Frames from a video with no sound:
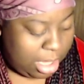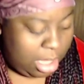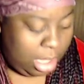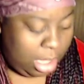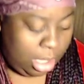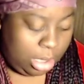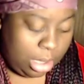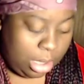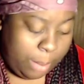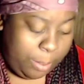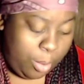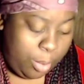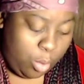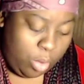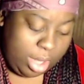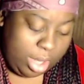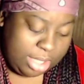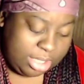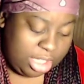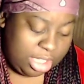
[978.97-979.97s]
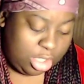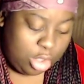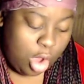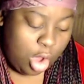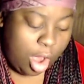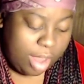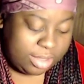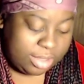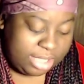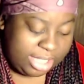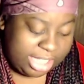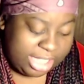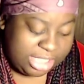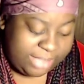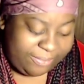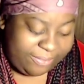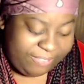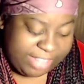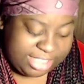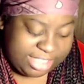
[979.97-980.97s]
the poison causing its
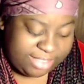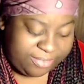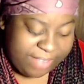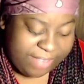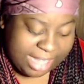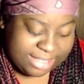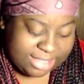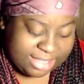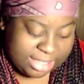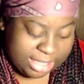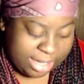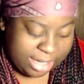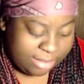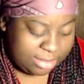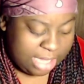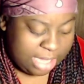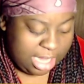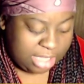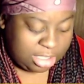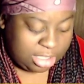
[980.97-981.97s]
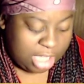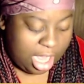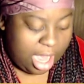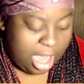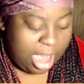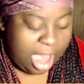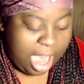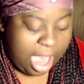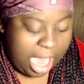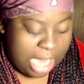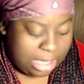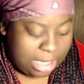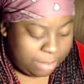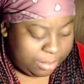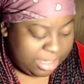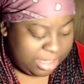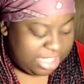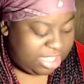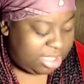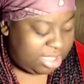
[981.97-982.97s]
fish-faced leaves to audibly
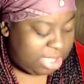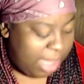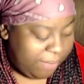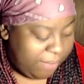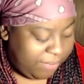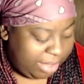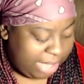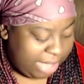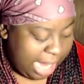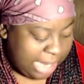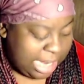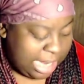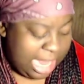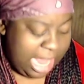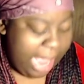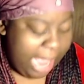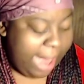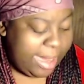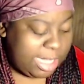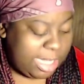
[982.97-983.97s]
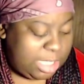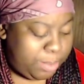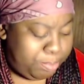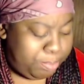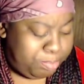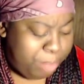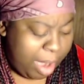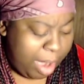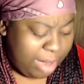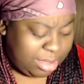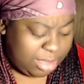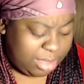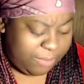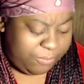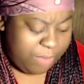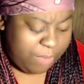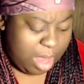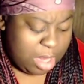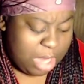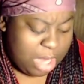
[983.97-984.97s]
suffocate and its bark to
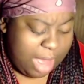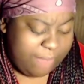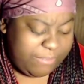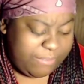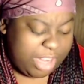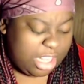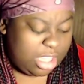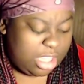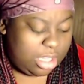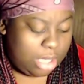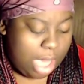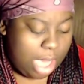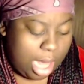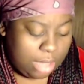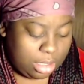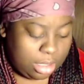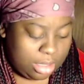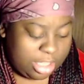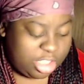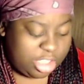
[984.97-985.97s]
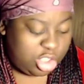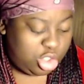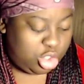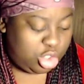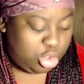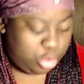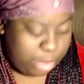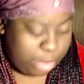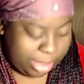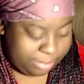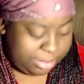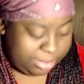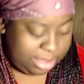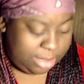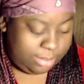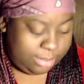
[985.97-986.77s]
fall off in colorless strips.